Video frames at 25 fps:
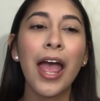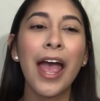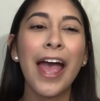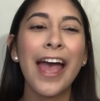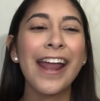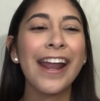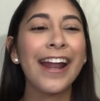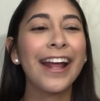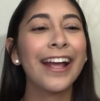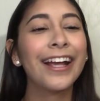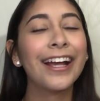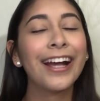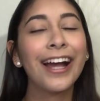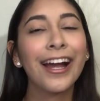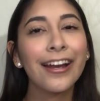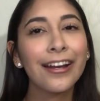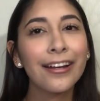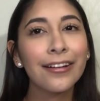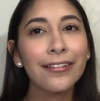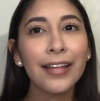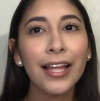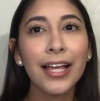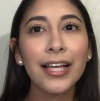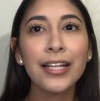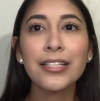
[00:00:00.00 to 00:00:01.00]
And I kind
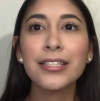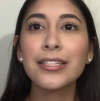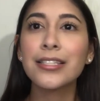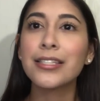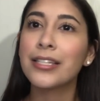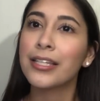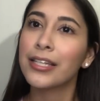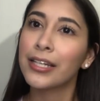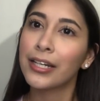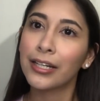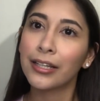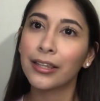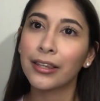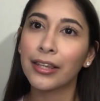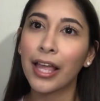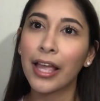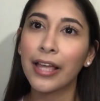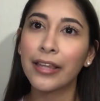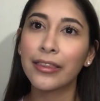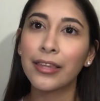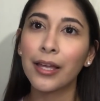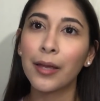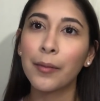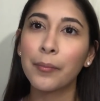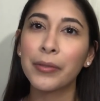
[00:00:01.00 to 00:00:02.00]
of like didn't
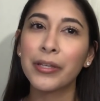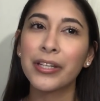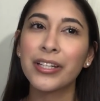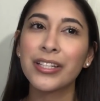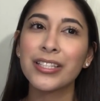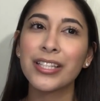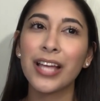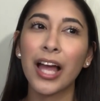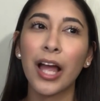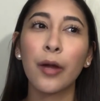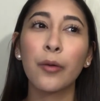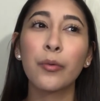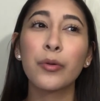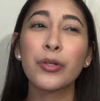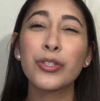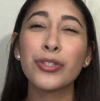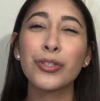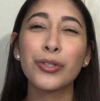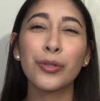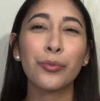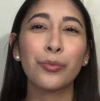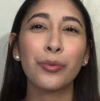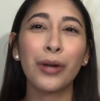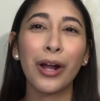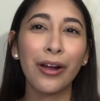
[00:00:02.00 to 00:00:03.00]
like that because I was
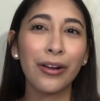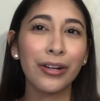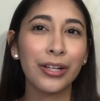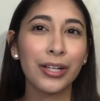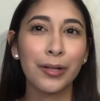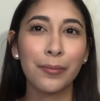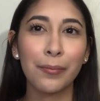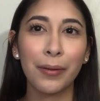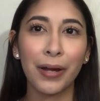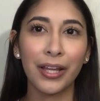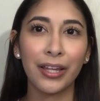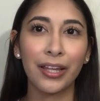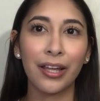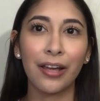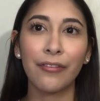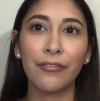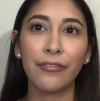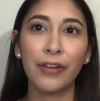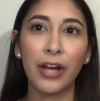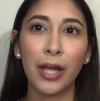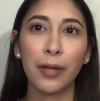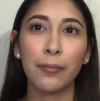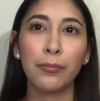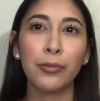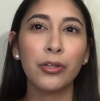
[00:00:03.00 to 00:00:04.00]
surrounded by that
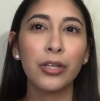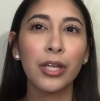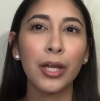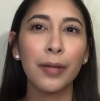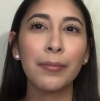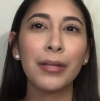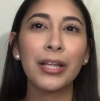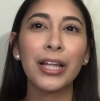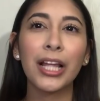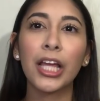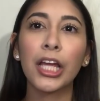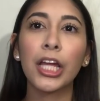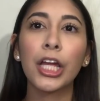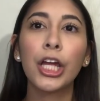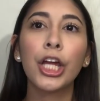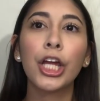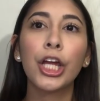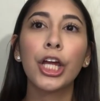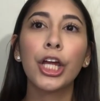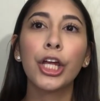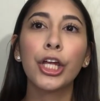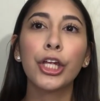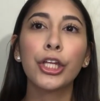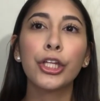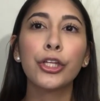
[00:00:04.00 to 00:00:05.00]
vibe, you get me? Like,
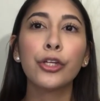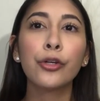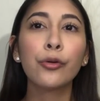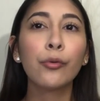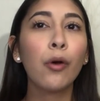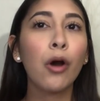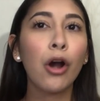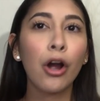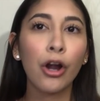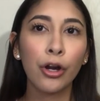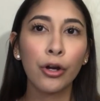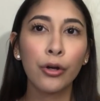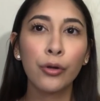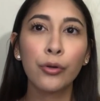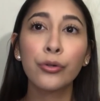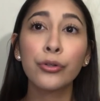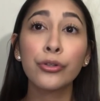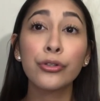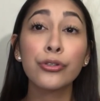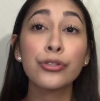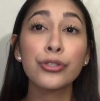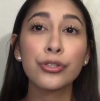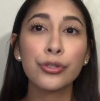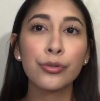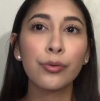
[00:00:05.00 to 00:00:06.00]
you are who
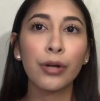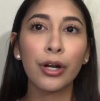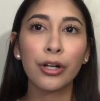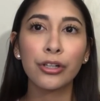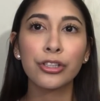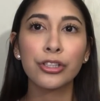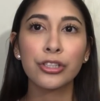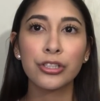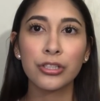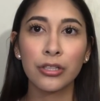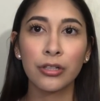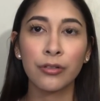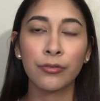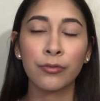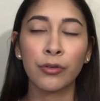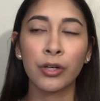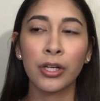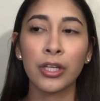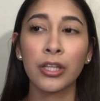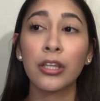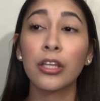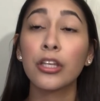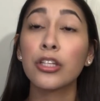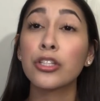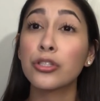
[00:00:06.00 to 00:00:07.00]
you surround yourself
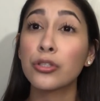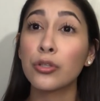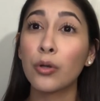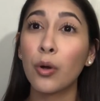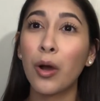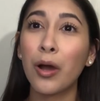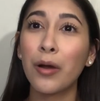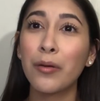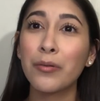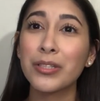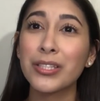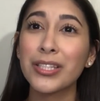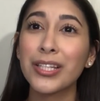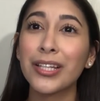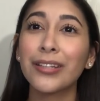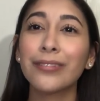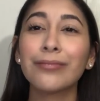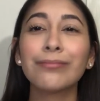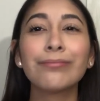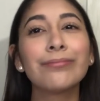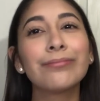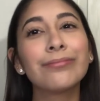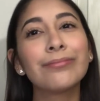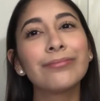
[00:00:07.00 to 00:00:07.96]
with. So I was like,